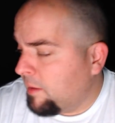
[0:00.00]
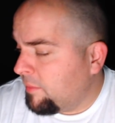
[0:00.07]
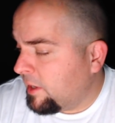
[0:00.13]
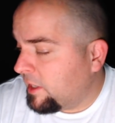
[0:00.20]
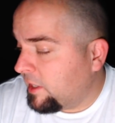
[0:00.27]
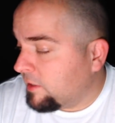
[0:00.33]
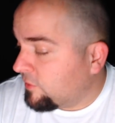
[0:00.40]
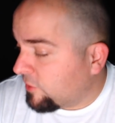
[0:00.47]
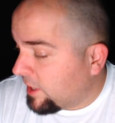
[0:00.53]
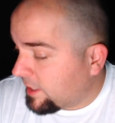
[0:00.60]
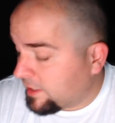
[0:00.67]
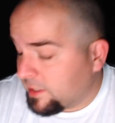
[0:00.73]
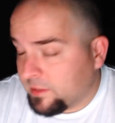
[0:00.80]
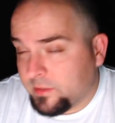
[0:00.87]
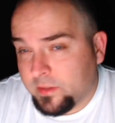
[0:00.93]
I'm not getting
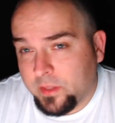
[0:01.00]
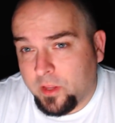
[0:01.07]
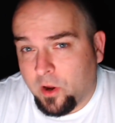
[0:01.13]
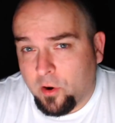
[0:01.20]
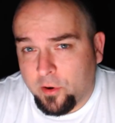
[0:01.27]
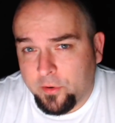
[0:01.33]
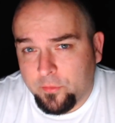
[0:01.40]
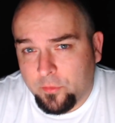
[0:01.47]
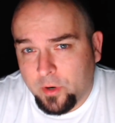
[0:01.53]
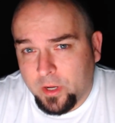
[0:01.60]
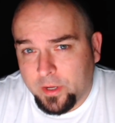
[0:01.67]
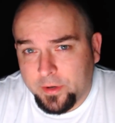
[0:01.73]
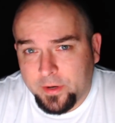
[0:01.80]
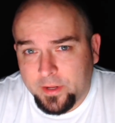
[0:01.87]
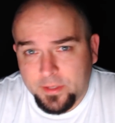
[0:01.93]
dragged into the RN
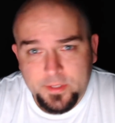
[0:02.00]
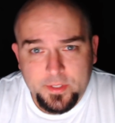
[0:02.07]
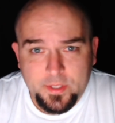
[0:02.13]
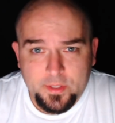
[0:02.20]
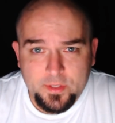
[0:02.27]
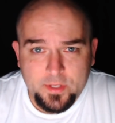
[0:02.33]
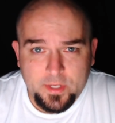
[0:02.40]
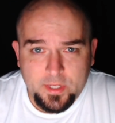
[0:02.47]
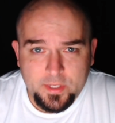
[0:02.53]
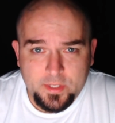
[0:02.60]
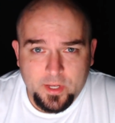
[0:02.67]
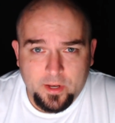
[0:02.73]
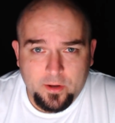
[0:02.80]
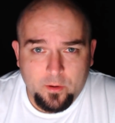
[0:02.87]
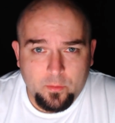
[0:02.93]
Raw nonsense that
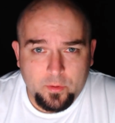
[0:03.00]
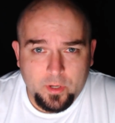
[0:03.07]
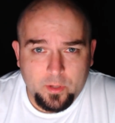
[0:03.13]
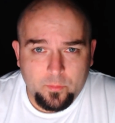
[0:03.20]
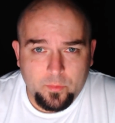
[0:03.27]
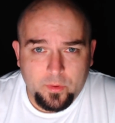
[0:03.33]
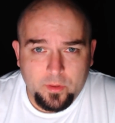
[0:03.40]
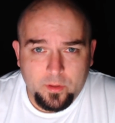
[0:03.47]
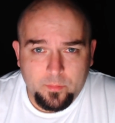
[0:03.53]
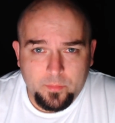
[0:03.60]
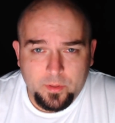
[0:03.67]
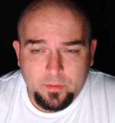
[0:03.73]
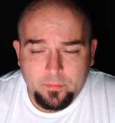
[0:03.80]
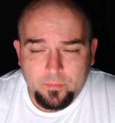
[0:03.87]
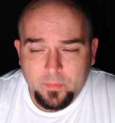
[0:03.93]
he's got going on with
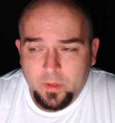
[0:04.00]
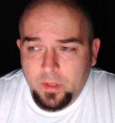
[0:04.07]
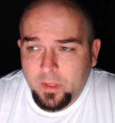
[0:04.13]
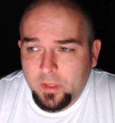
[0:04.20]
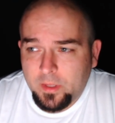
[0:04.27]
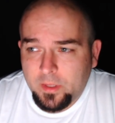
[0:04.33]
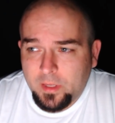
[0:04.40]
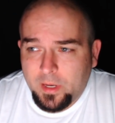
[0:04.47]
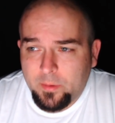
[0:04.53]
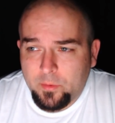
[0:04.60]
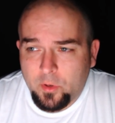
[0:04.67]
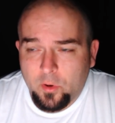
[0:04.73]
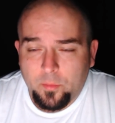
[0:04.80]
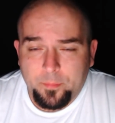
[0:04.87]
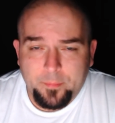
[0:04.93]
him, and I
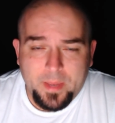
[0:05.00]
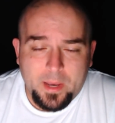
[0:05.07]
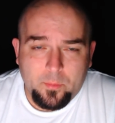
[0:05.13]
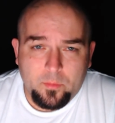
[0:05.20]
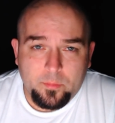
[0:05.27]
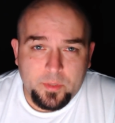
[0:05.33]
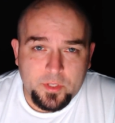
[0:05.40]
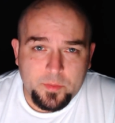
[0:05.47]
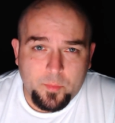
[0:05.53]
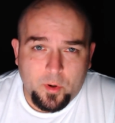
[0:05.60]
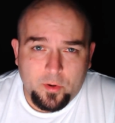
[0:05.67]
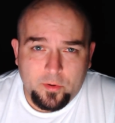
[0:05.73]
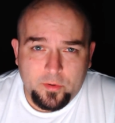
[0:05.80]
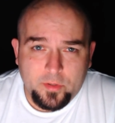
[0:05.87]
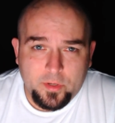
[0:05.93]
would hope Matt would be
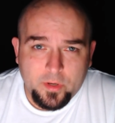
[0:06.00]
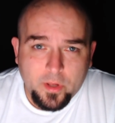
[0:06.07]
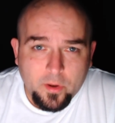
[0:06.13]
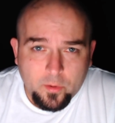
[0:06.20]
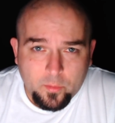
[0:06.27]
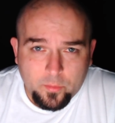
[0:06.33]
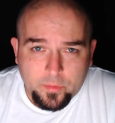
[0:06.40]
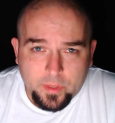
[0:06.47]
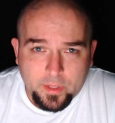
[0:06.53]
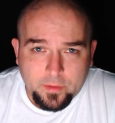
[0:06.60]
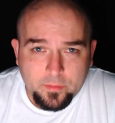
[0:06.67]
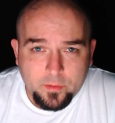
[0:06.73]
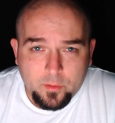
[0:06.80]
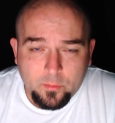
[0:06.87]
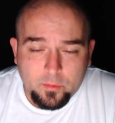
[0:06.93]
smarter to know
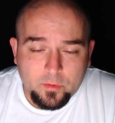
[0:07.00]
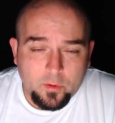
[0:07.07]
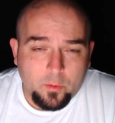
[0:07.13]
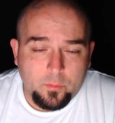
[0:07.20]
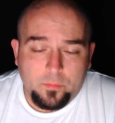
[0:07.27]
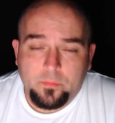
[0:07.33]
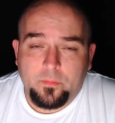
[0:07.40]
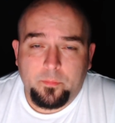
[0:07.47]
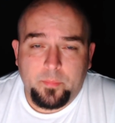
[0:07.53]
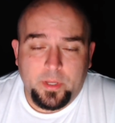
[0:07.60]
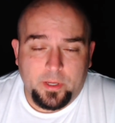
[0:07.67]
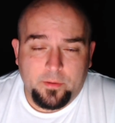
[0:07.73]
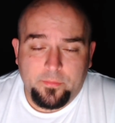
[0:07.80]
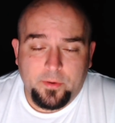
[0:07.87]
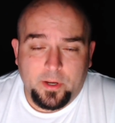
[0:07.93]
that you don't
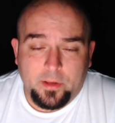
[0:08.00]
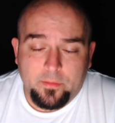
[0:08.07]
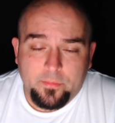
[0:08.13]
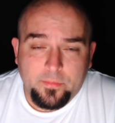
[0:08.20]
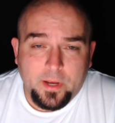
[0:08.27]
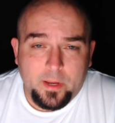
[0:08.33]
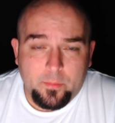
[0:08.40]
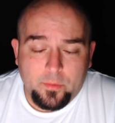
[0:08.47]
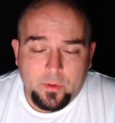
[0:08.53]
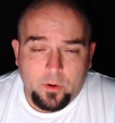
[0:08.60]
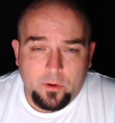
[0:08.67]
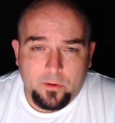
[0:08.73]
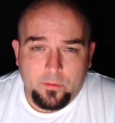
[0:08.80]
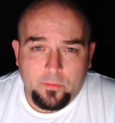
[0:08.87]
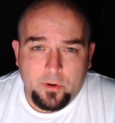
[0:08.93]
pick a fucking fight with
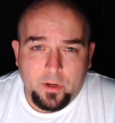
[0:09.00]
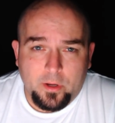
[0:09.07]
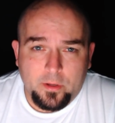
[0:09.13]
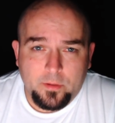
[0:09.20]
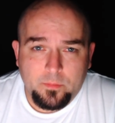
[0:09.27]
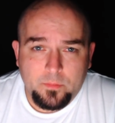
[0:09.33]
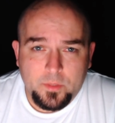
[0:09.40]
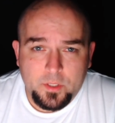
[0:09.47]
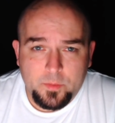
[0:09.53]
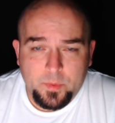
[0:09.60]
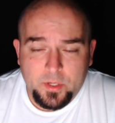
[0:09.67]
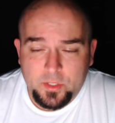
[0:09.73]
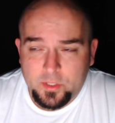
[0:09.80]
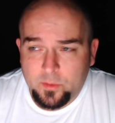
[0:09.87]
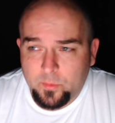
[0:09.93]
RN Raw,
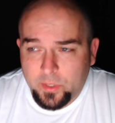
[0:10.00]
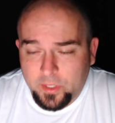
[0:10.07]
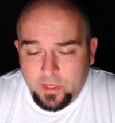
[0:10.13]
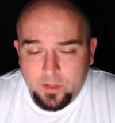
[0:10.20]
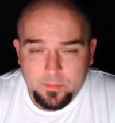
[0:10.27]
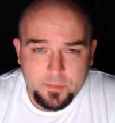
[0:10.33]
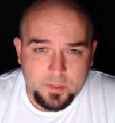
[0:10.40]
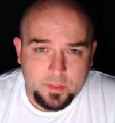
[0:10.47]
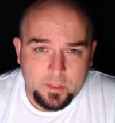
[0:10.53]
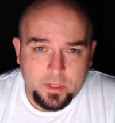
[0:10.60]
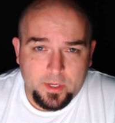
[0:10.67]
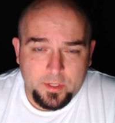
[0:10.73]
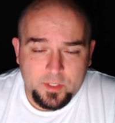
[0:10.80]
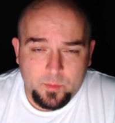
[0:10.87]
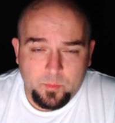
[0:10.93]
especially when it comes to the
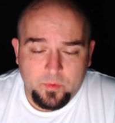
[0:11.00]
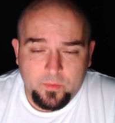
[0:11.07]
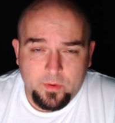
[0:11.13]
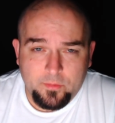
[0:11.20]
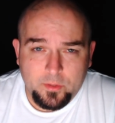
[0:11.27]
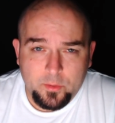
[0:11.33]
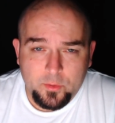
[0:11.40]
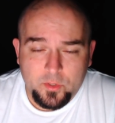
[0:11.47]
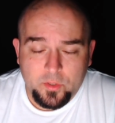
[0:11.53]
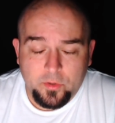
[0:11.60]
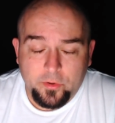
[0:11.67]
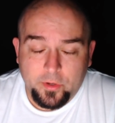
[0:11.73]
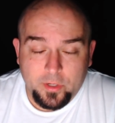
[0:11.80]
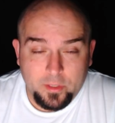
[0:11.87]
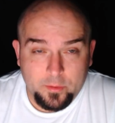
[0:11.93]
concept of evolution.
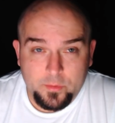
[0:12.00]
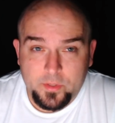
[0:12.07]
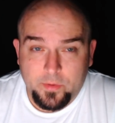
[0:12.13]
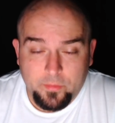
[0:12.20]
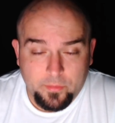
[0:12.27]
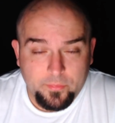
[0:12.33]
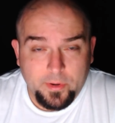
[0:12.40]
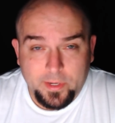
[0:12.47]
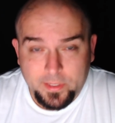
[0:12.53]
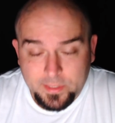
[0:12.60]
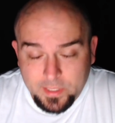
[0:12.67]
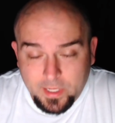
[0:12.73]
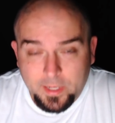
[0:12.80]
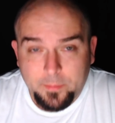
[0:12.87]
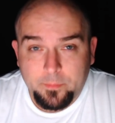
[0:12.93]
You're going to lose every fucking
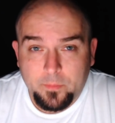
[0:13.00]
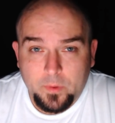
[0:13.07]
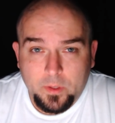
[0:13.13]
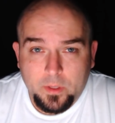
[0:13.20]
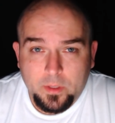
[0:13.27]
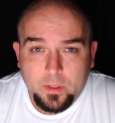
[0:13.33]
time.